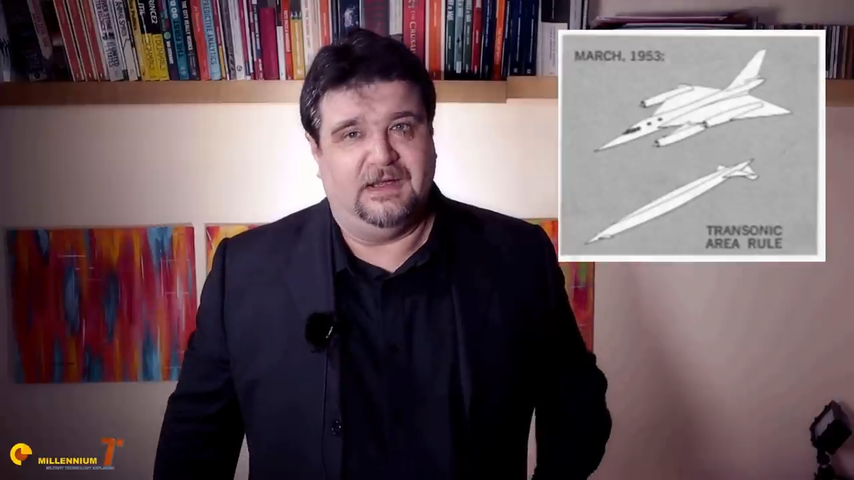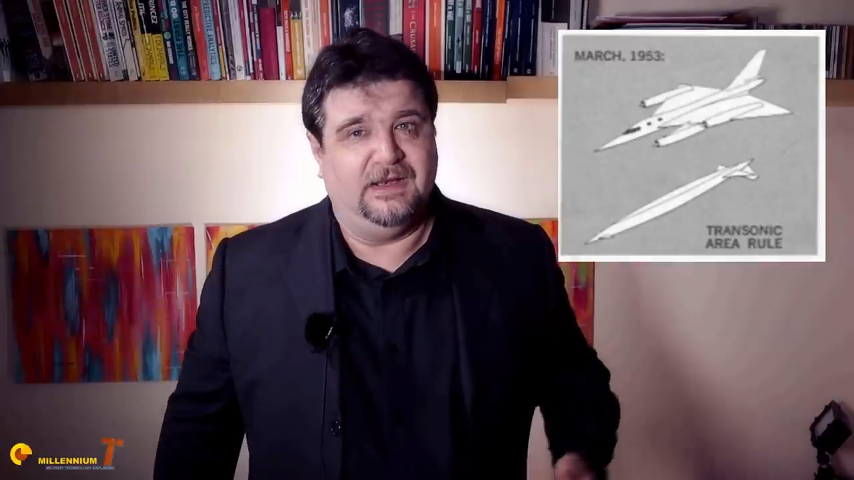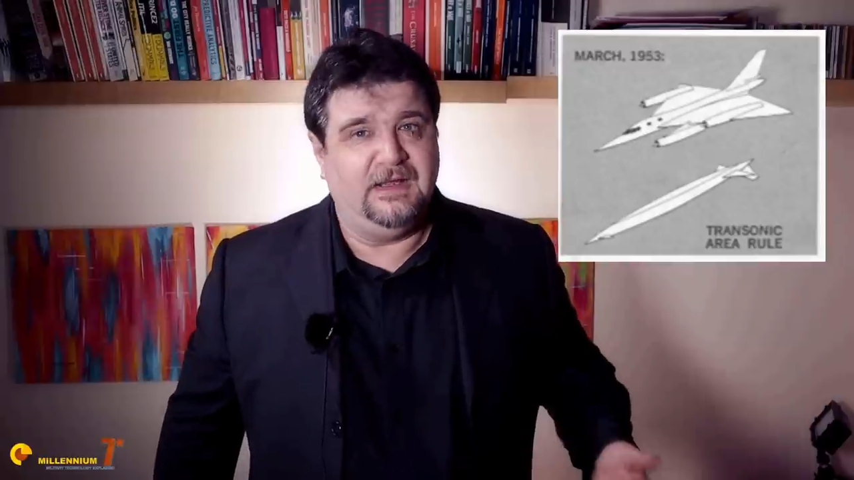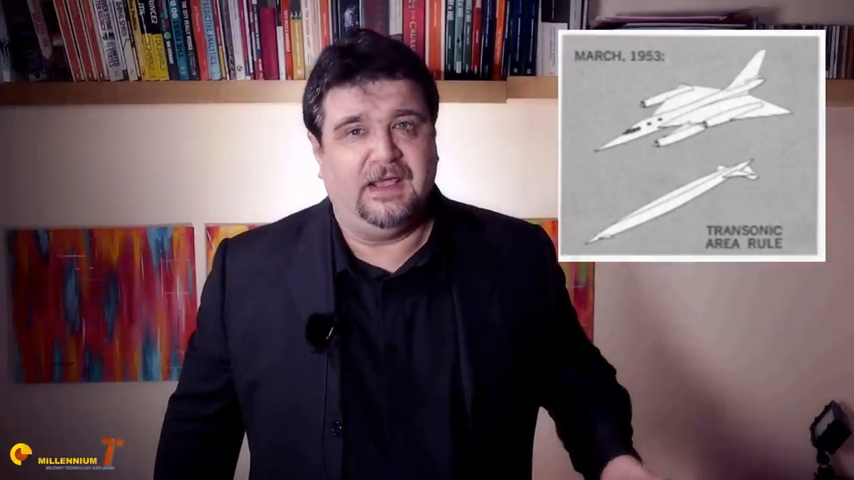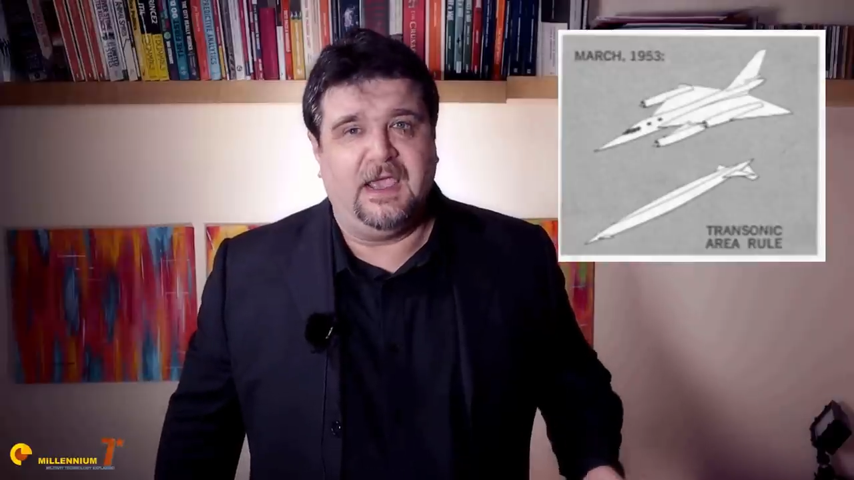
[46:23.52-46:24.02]
The
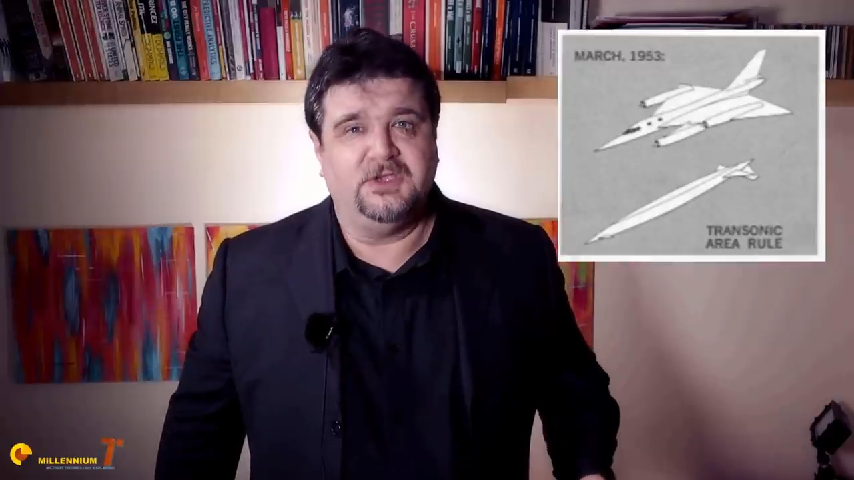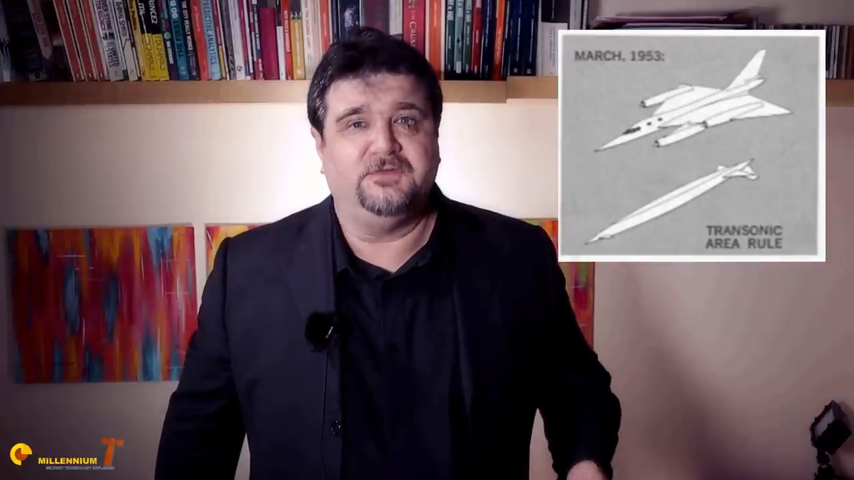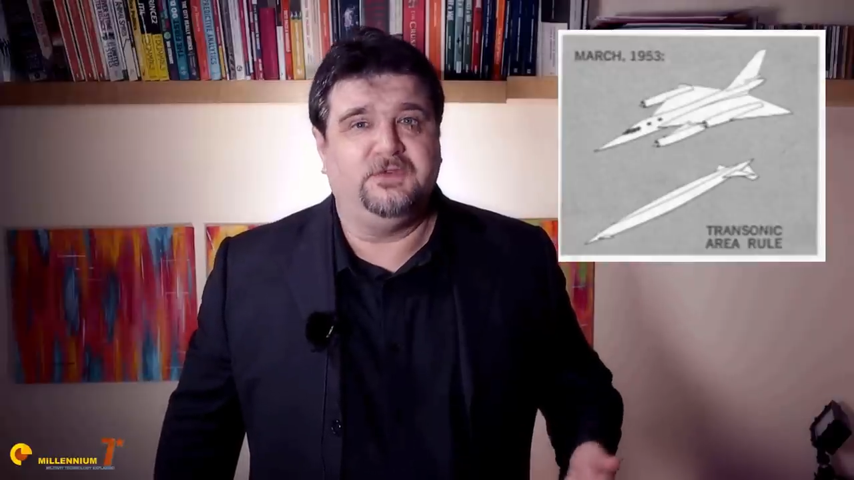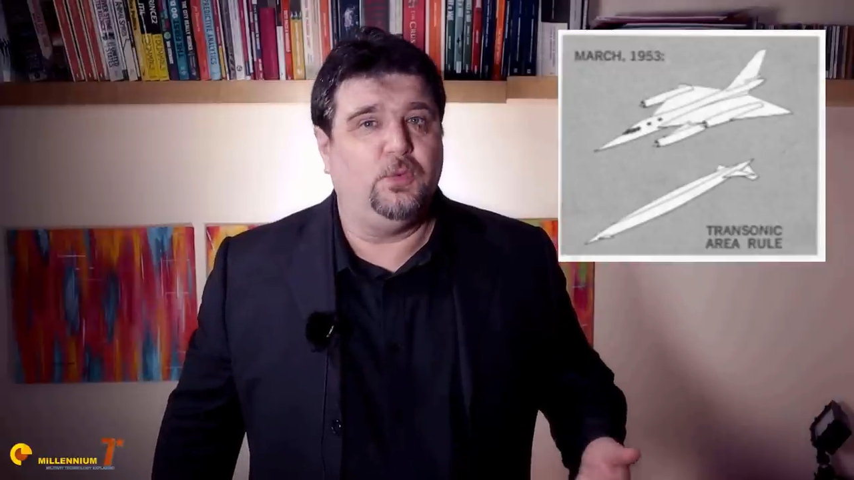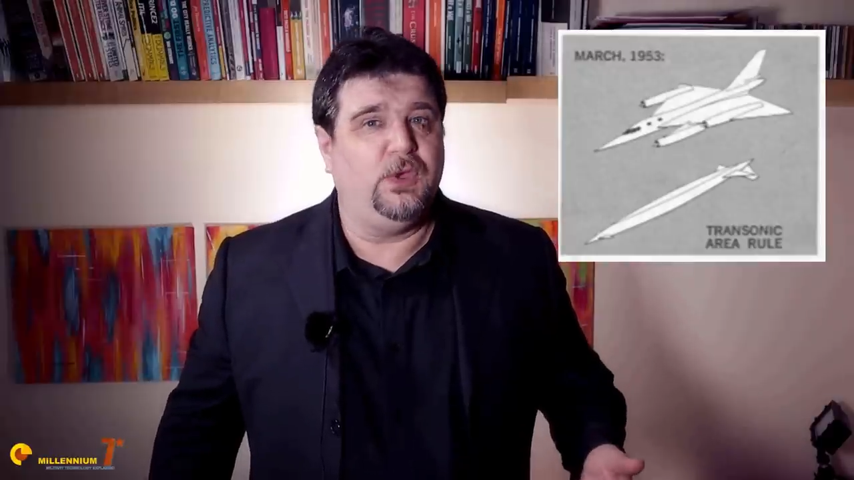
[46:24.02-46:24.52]
leading edge
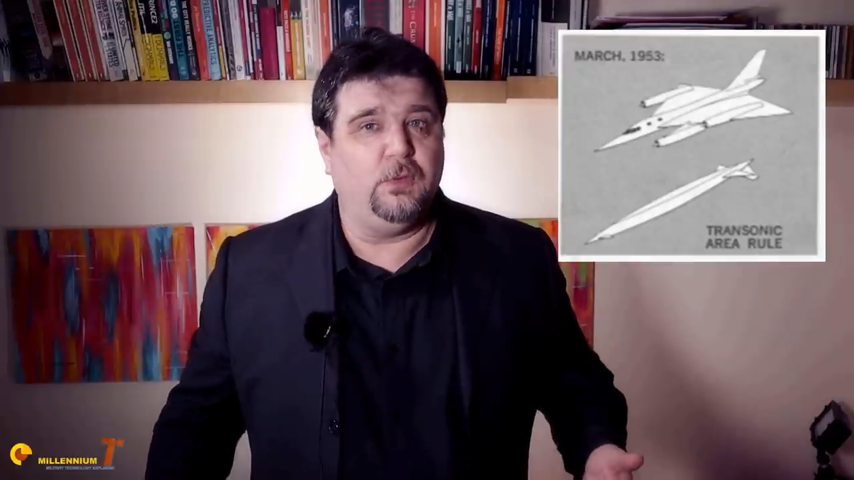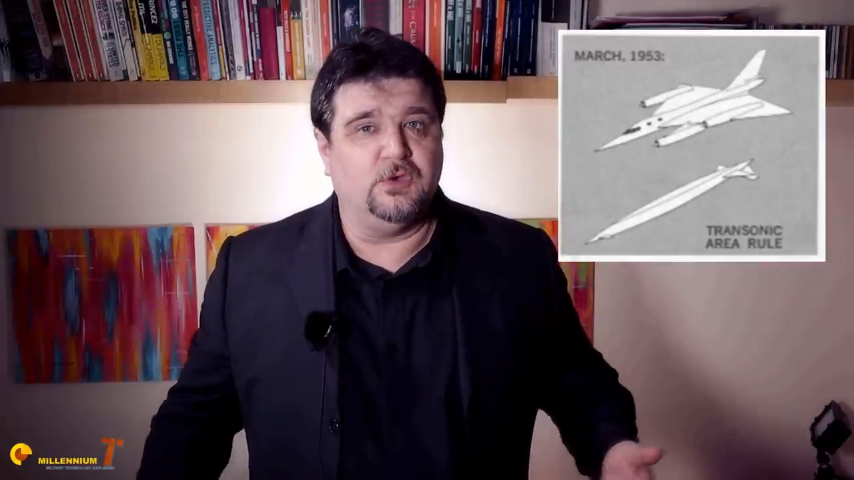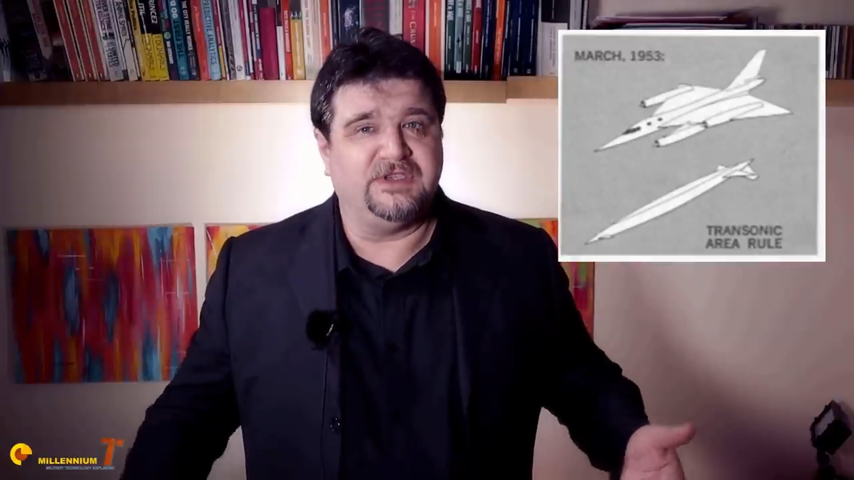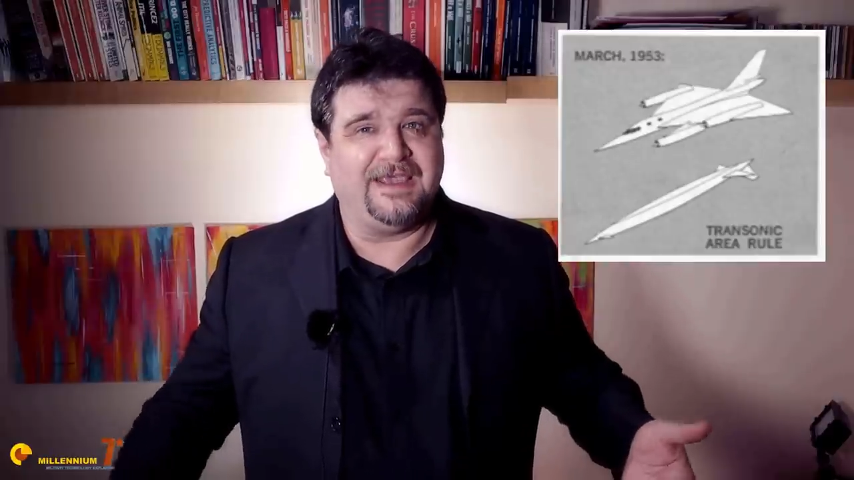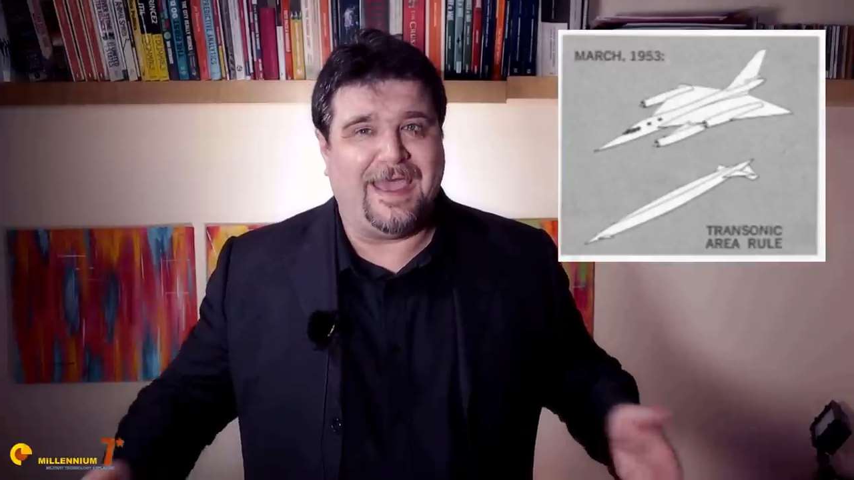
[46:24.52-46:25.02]
of the wing
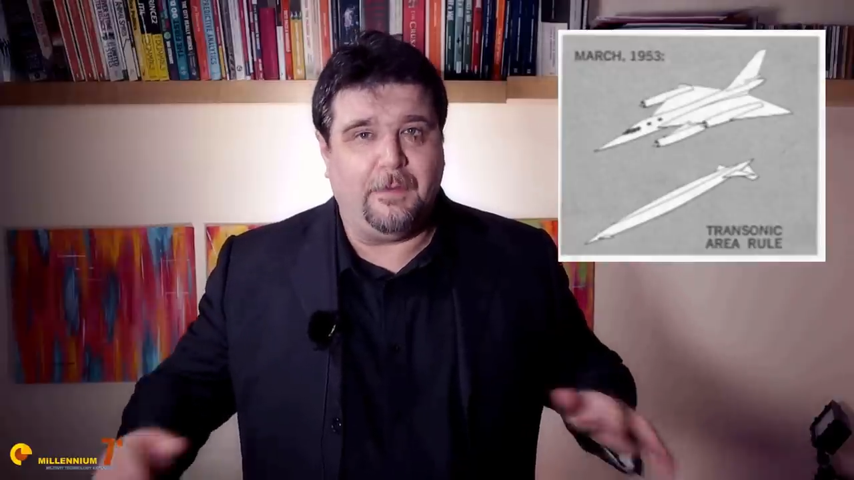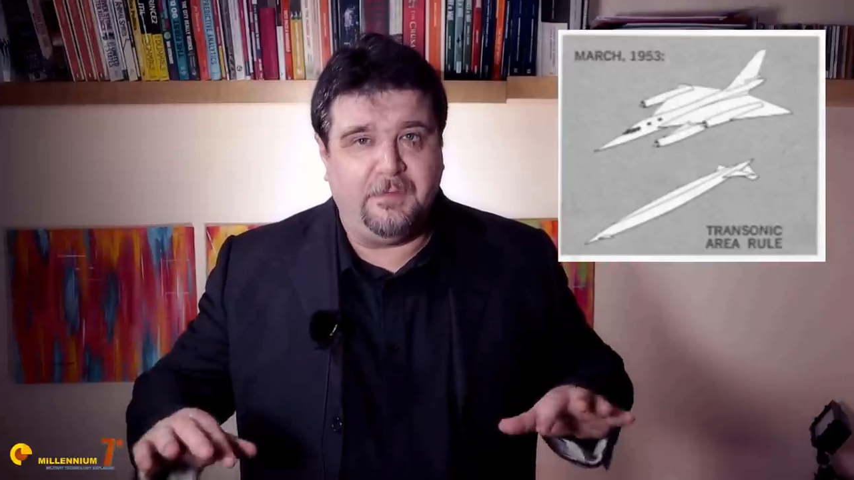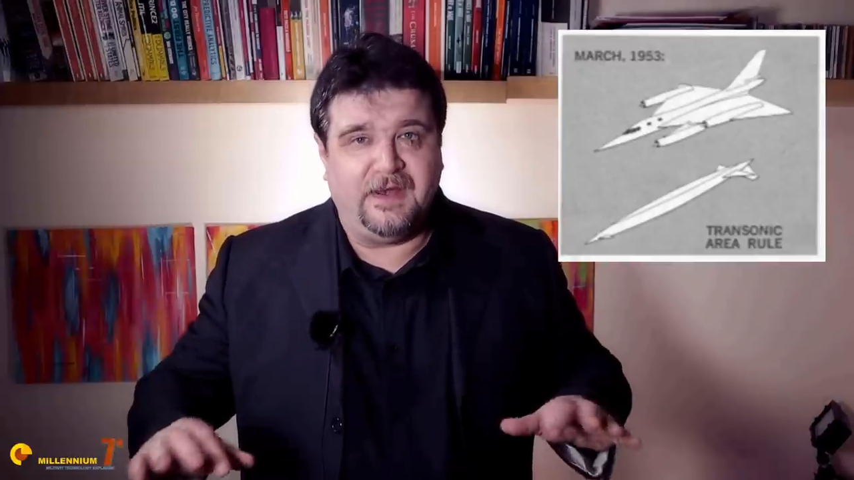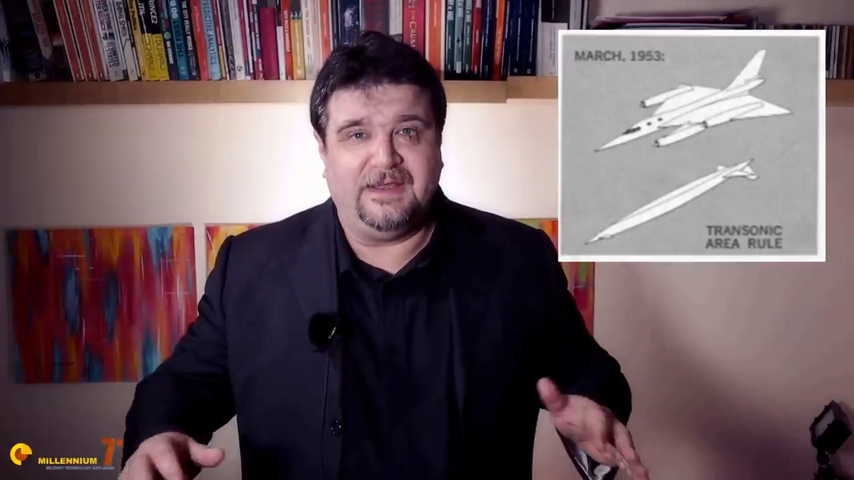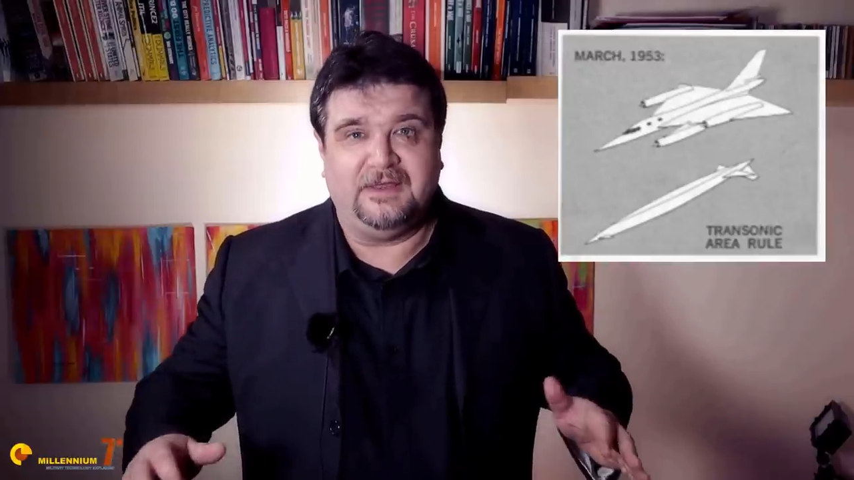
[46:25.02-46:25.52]
was
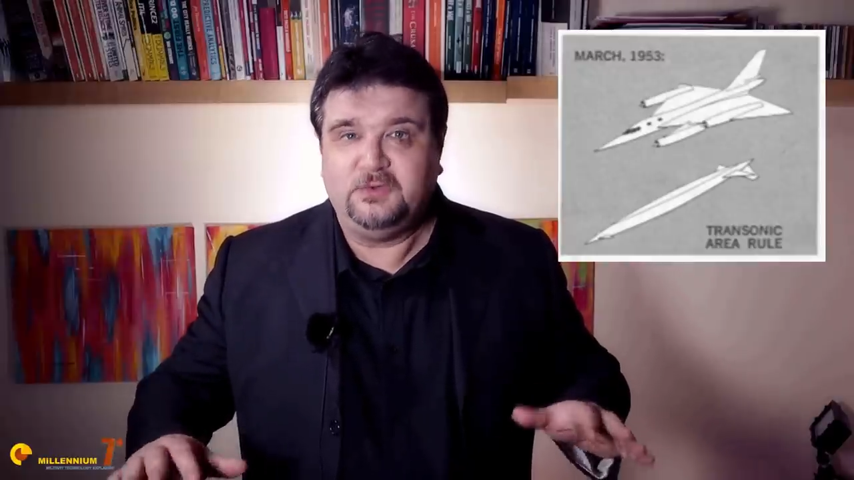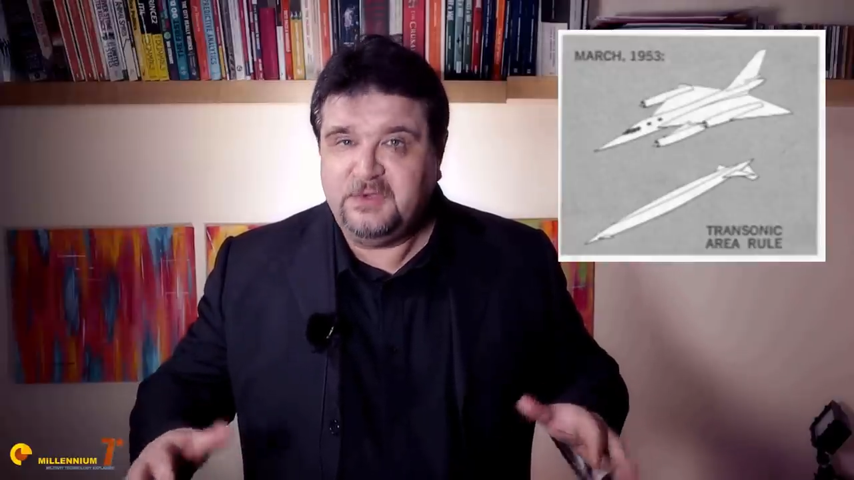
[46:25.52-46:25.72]
cambered and